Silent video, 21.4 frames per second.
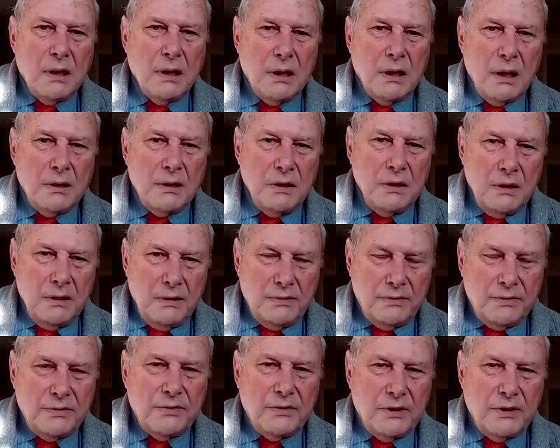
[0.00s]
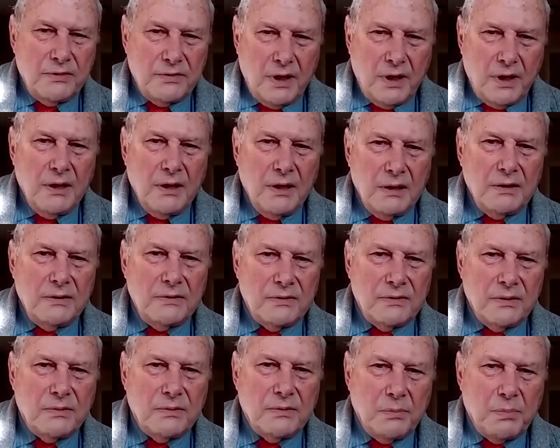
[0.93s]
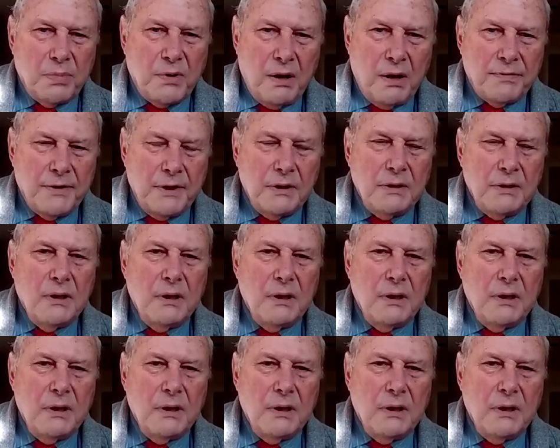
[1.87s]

Hadiths, the sayings of the Prophet,